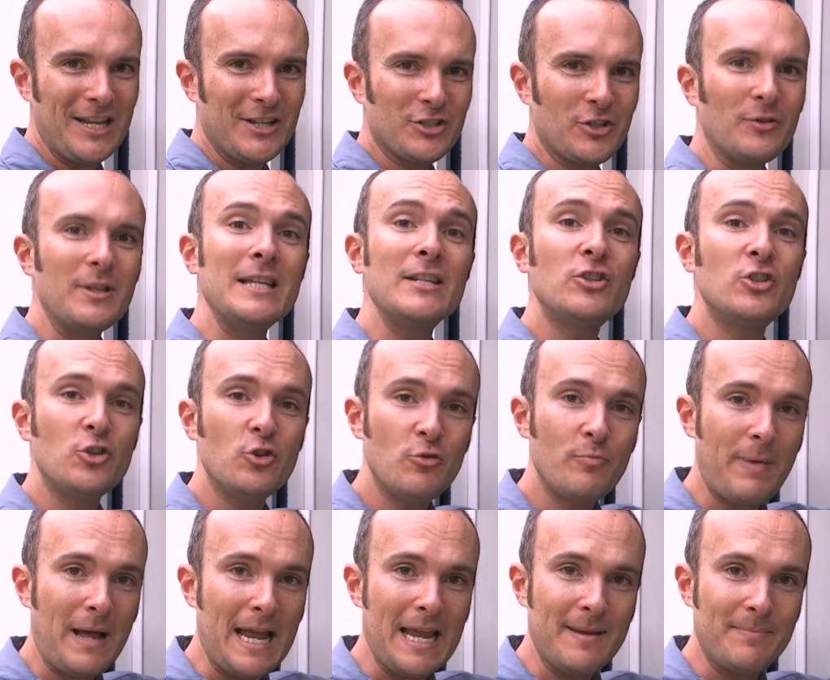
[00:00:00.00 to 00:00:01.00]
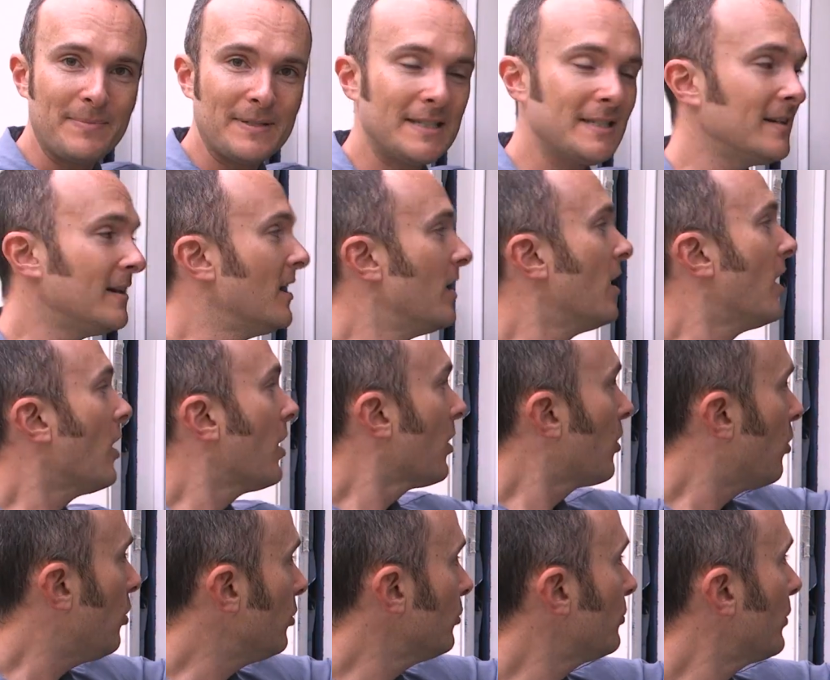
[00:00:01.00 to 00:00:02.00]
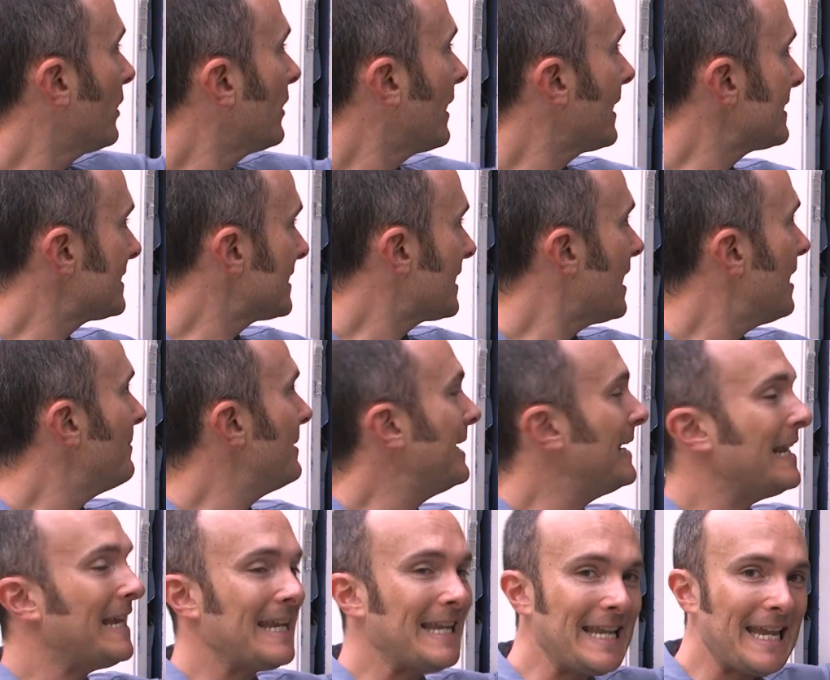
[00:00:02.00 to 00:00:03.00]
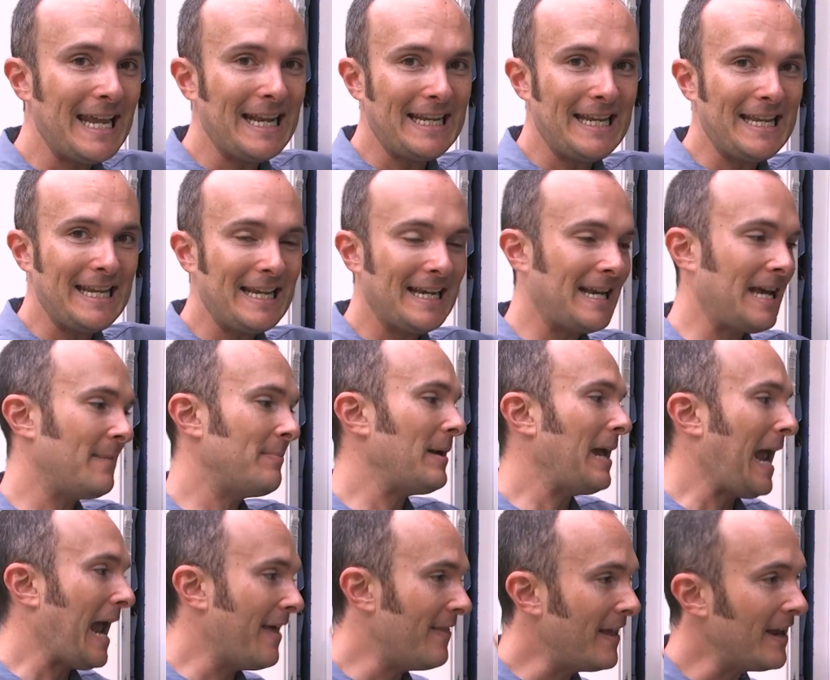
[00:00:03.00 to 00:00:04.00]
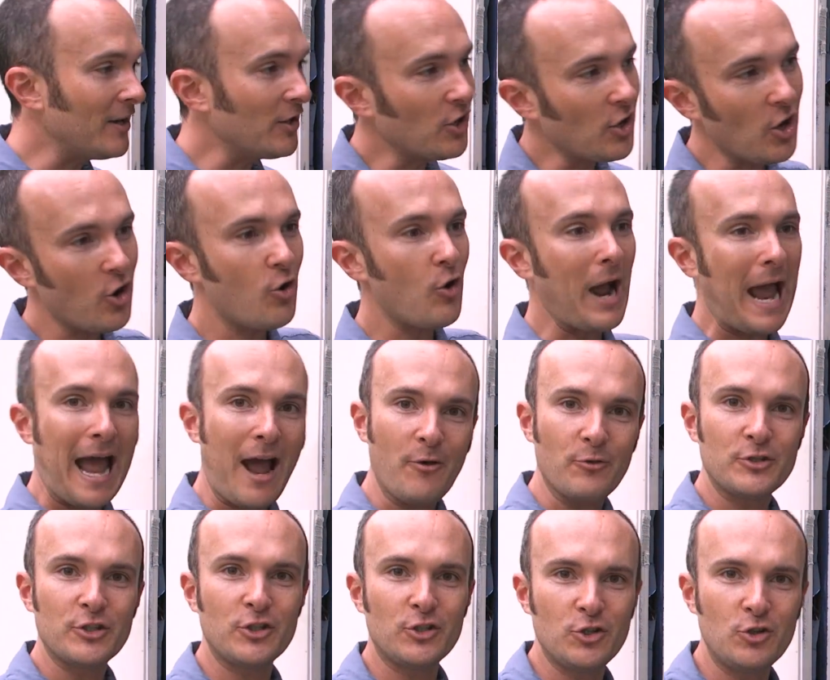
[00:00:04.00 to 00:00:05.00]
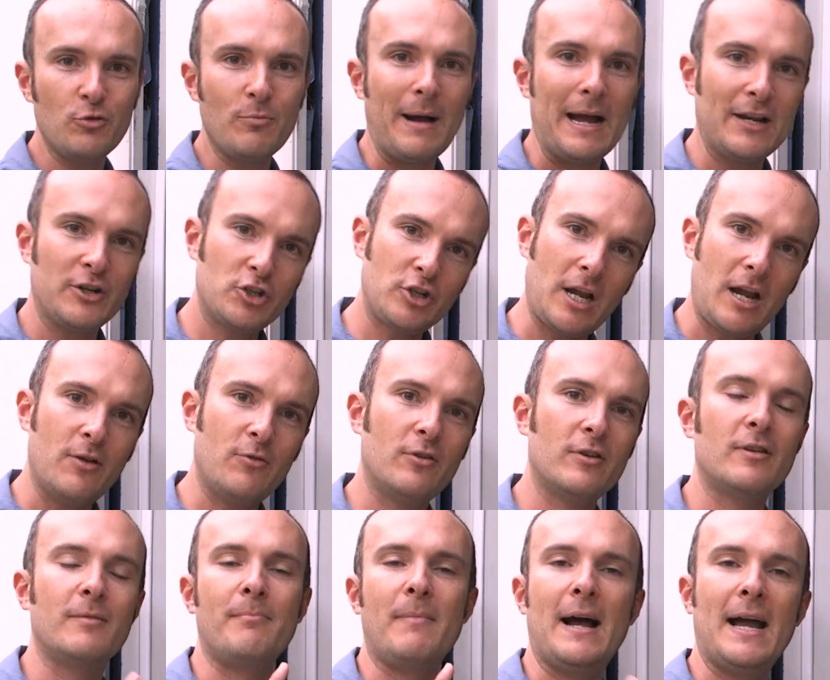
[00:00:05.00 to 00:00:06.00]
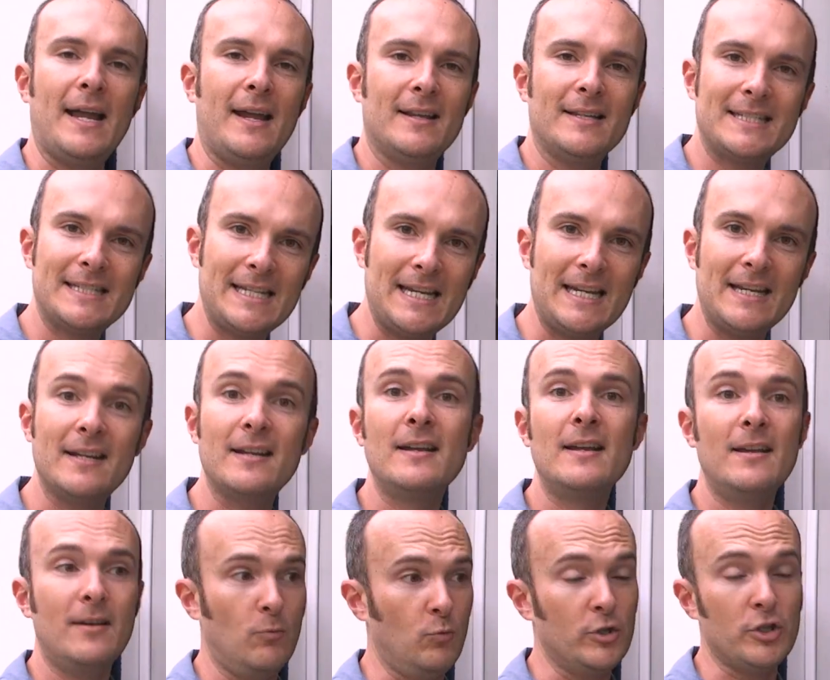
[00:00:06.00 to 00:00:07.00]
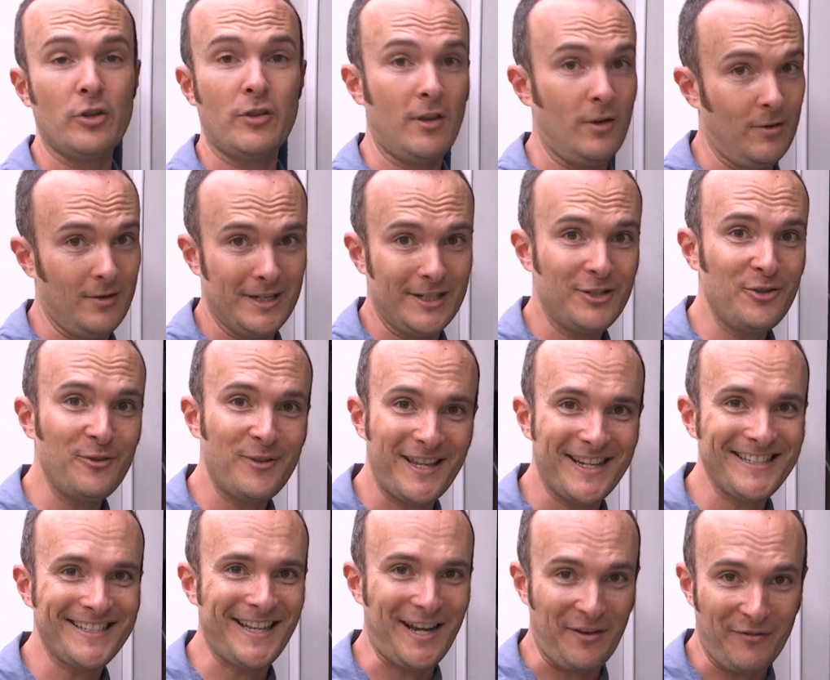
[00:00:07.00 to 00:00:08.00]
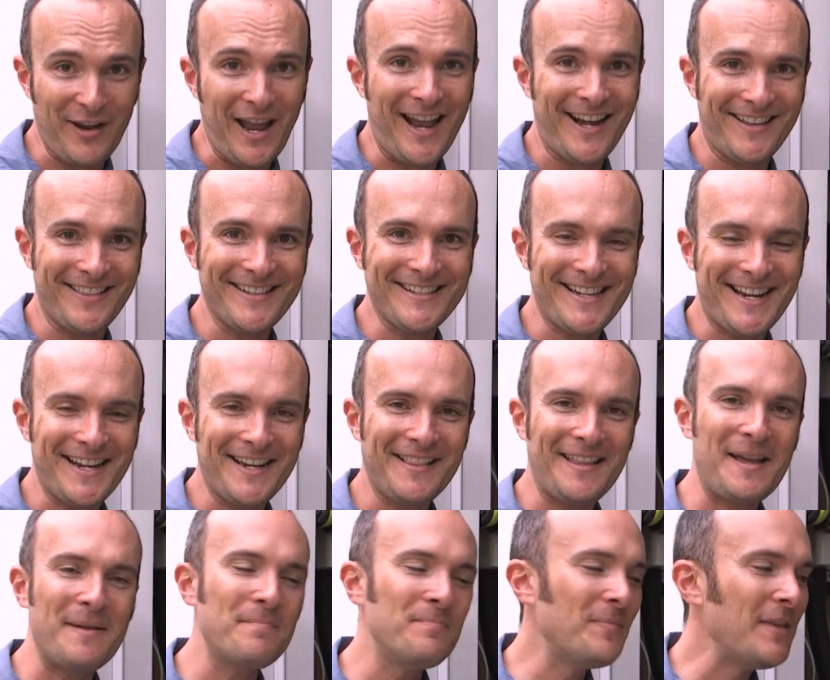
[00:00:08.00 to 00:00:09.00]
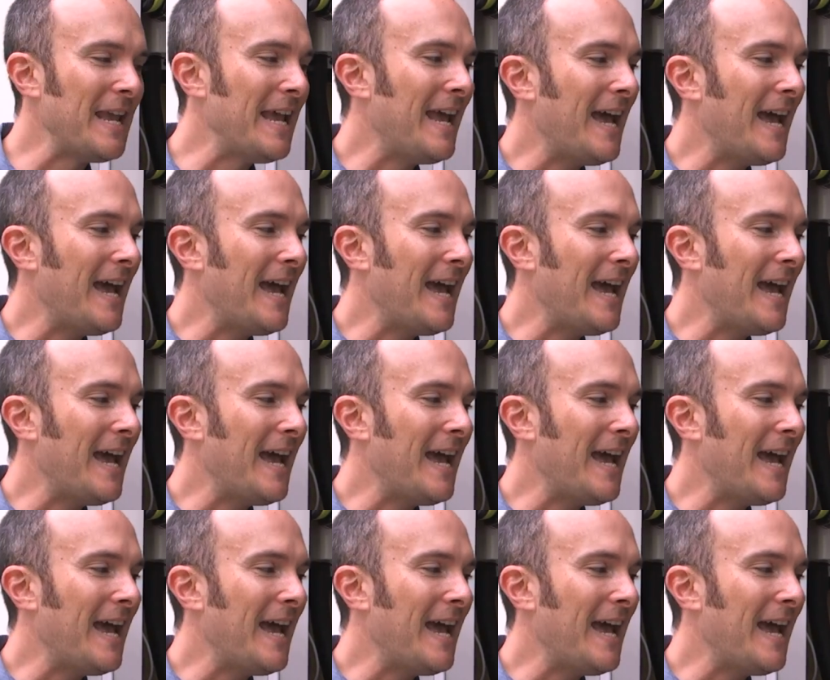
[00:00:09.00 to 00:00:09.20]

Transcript: So these two pipes cold water has to come in, get heated up, and then go out to my shower, my sink, which are the only two things that I've got in the tiny lab.